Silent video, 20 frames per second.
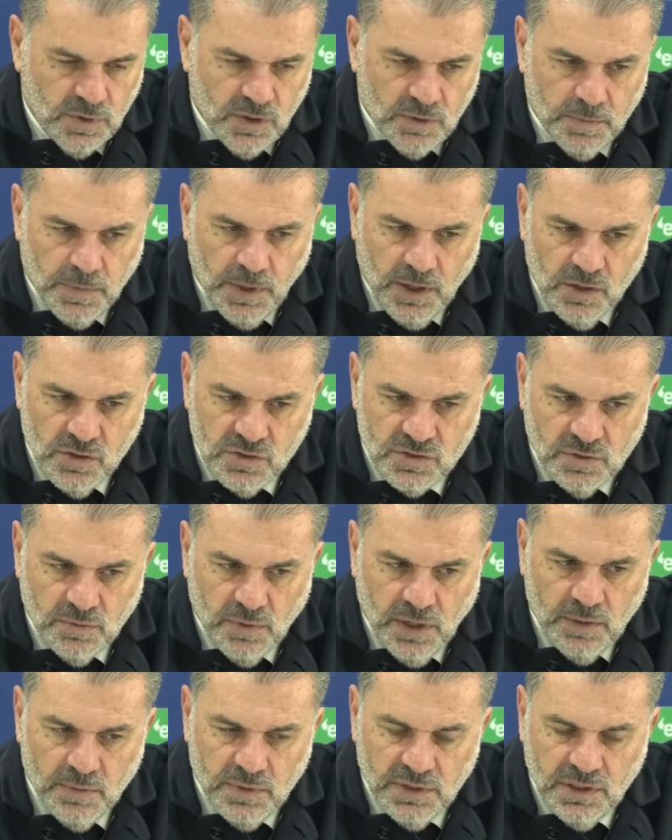composed in
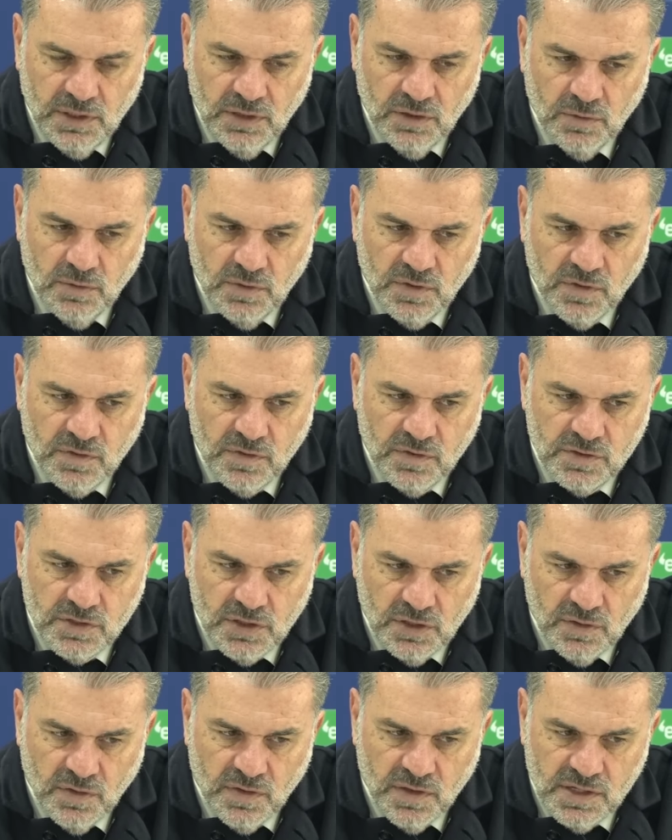the way we deal with
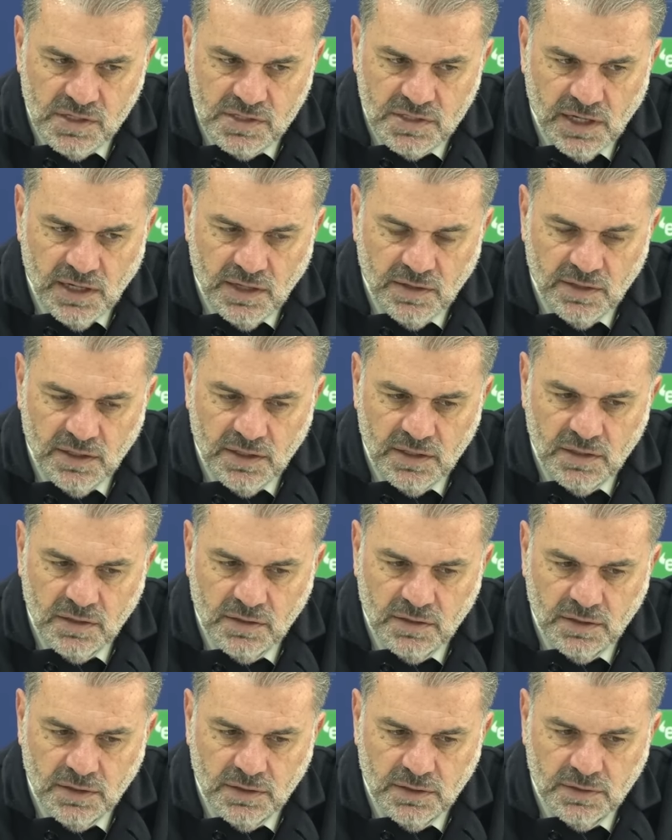certain things out there,
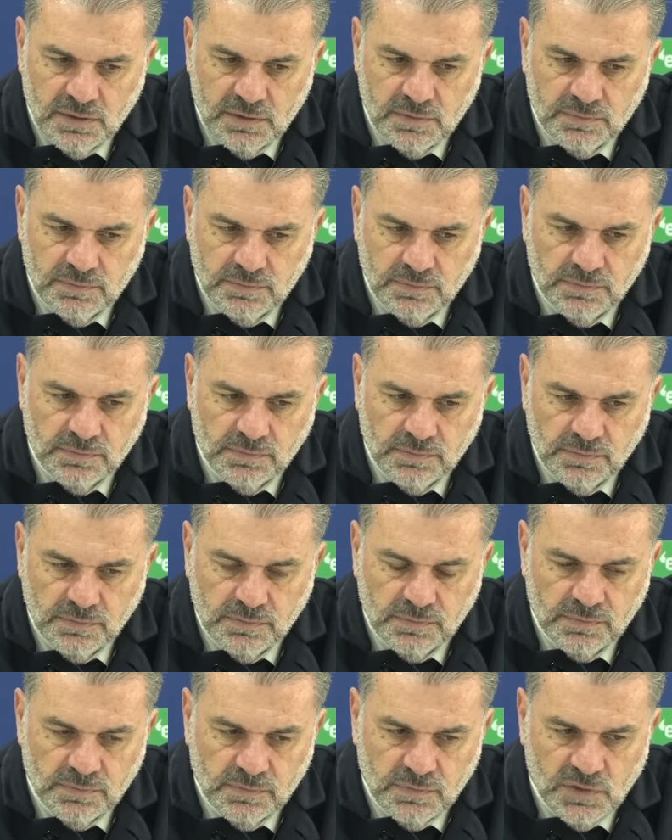
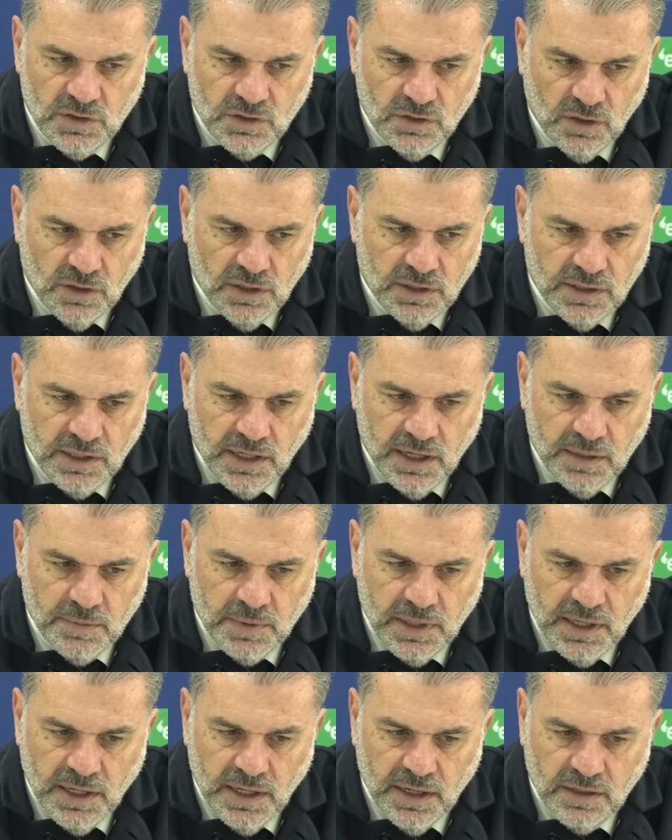to not let the game
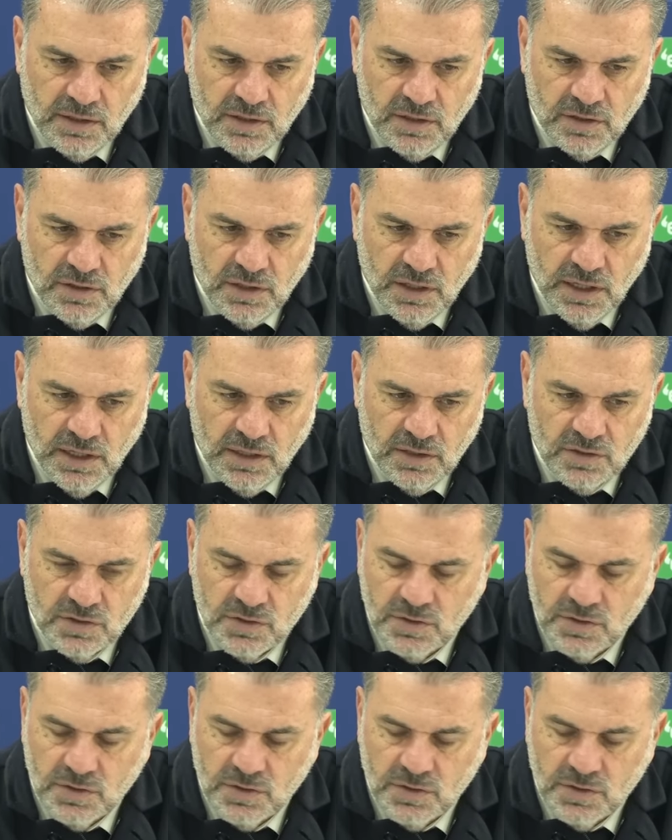get out of